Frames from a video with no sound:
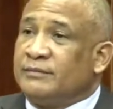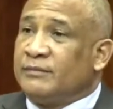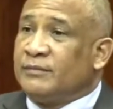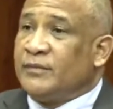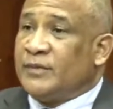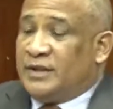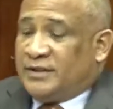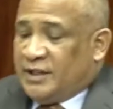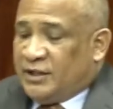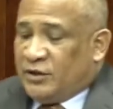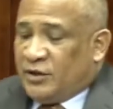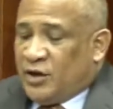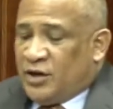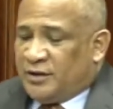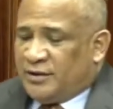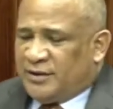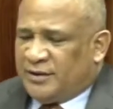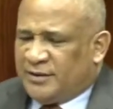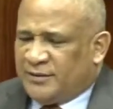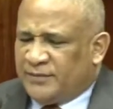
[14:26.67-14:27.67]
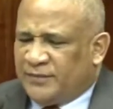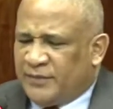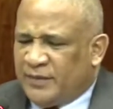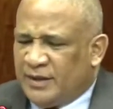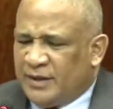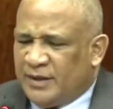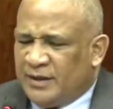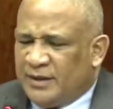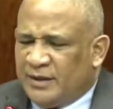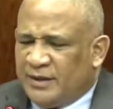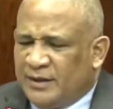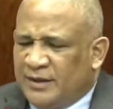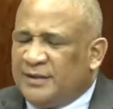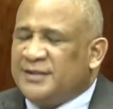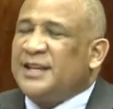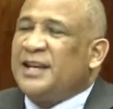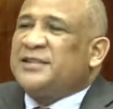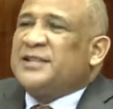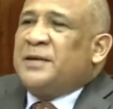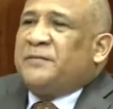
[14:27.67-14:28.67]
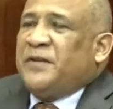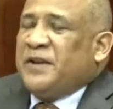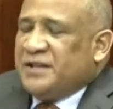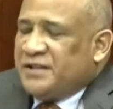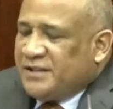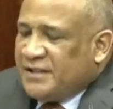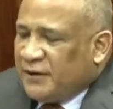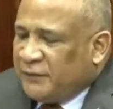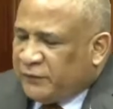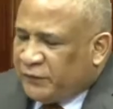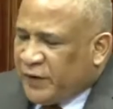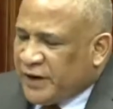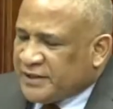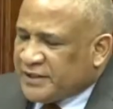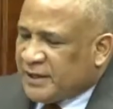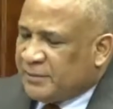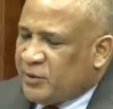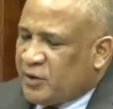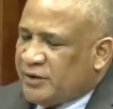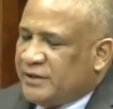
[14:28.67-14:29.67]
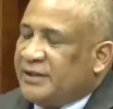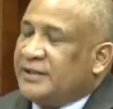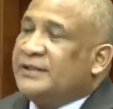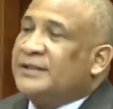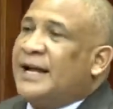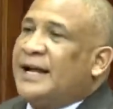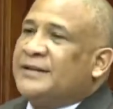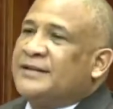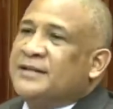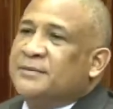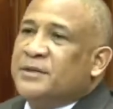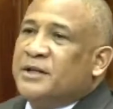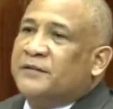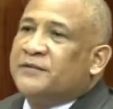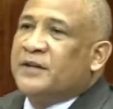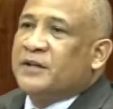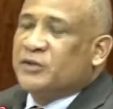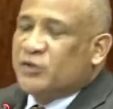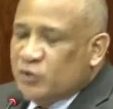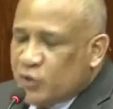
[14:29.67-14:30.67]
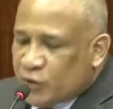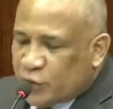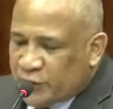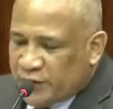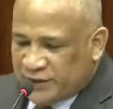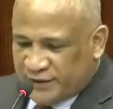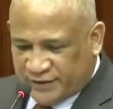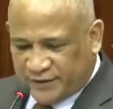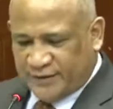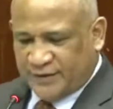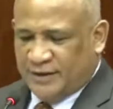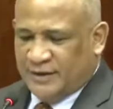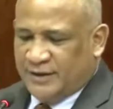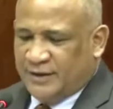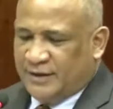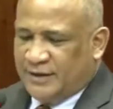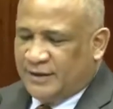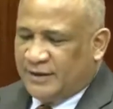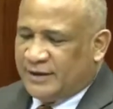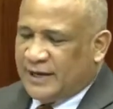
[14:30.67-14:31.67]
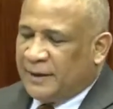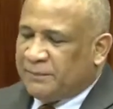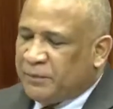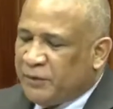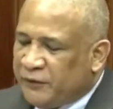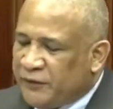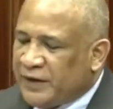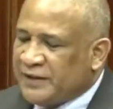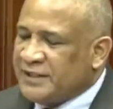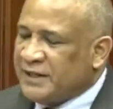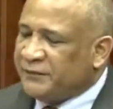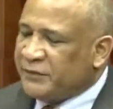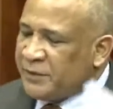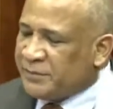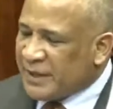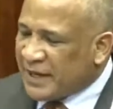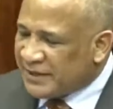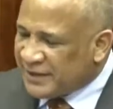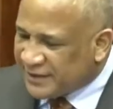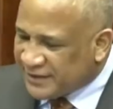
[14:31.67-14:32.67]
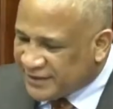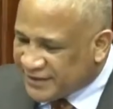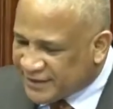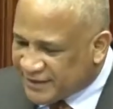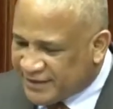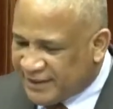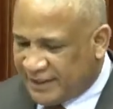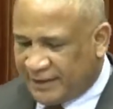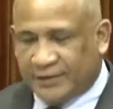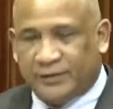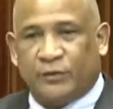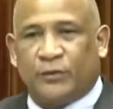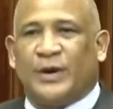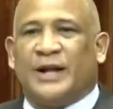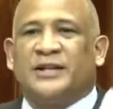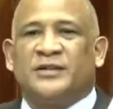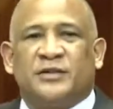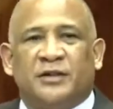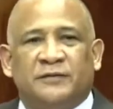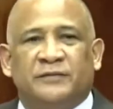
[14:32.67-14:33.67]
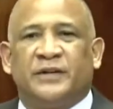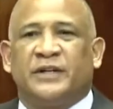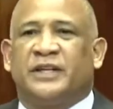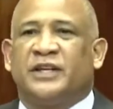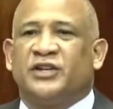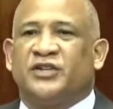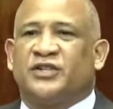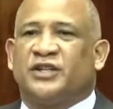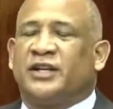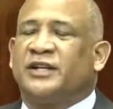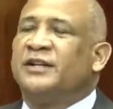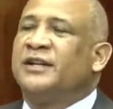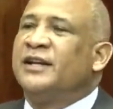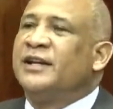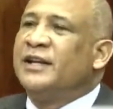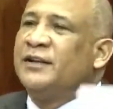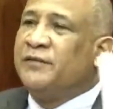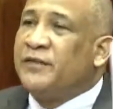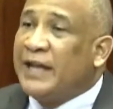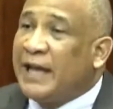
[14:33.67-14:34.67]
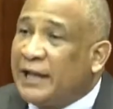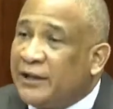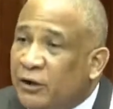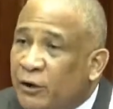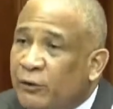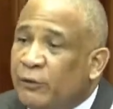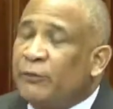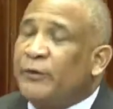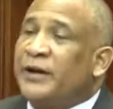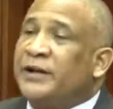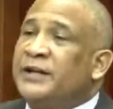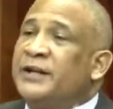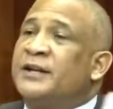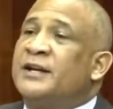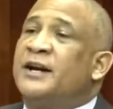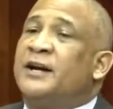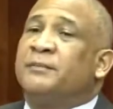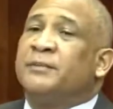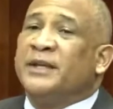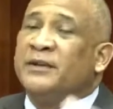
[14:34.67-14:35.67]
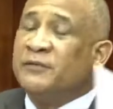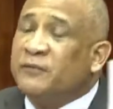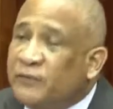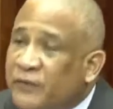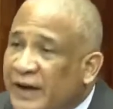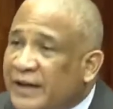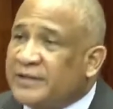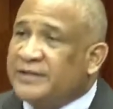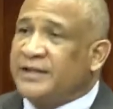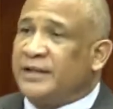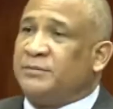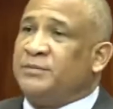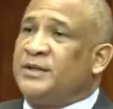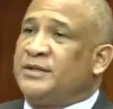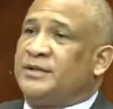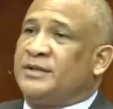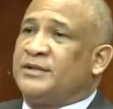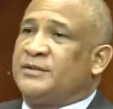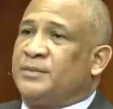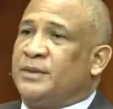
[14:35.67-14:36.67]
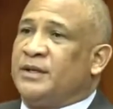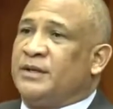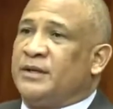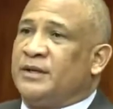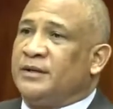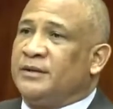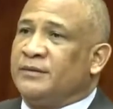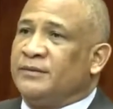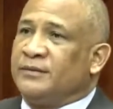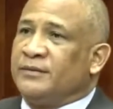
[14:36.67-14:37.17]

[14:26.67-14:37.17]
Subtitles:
Is it not? Is there something different about the anatomy of the tourists that prevents them from getting sick whilst on vacation if they had already come infected, Mr. Speaker?